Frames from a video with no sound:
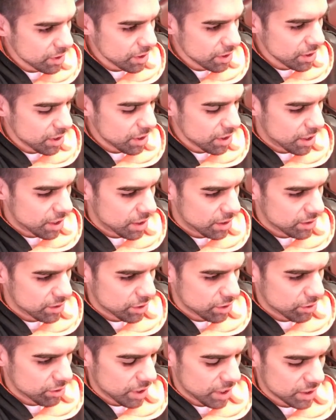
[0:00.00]
the
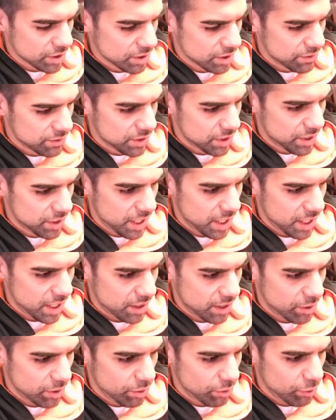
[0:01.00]
crux of
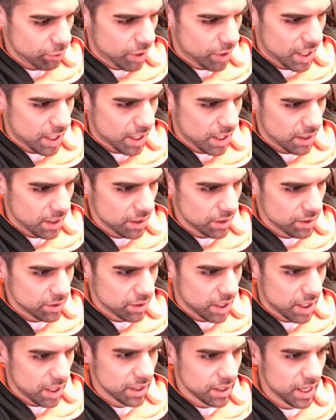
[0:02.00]
today, why
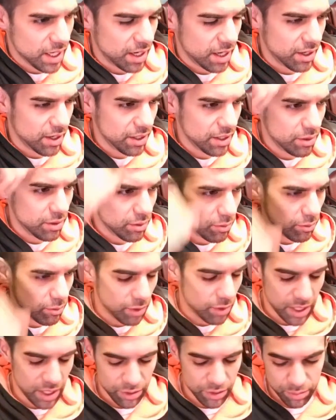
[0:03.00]
not caring
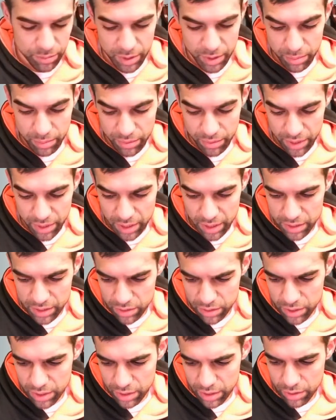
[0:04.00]
what other people think is
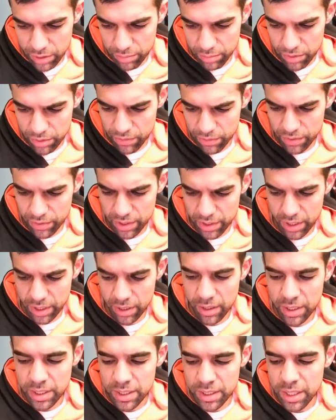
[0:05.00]
such a beautiful thing.
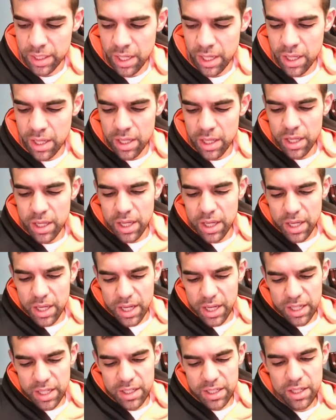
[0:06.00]

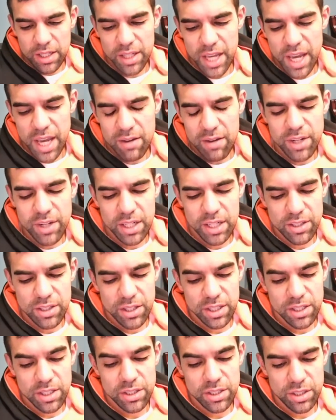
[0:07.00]
And the caveat to
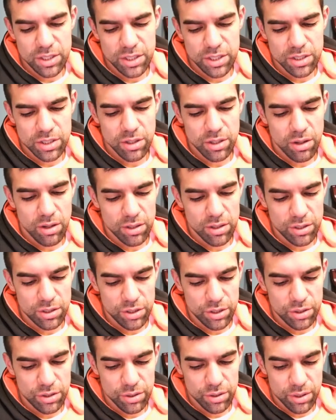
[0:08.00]
this is, as long as
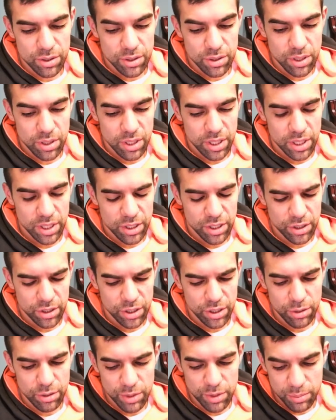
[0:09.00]
you're a good
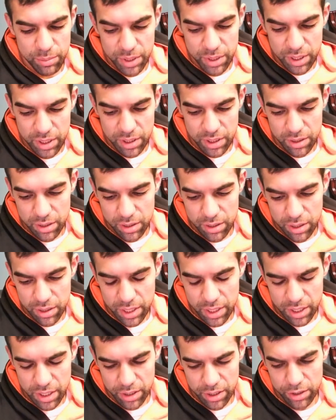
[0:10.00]
human being
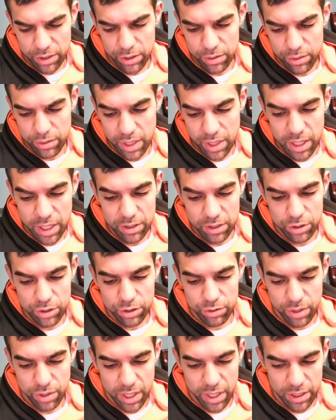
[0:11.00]
and you're not
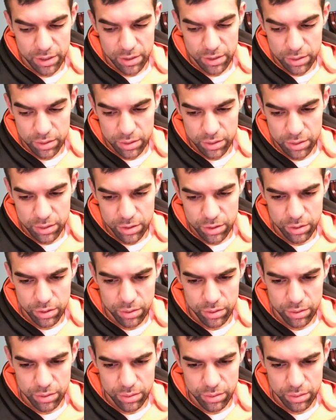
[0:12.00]
trying
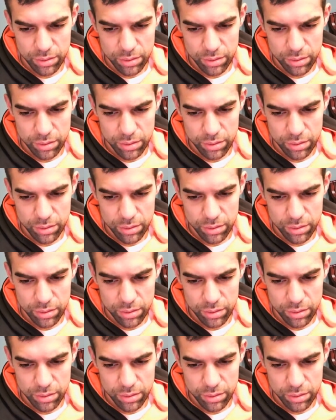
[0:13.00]
to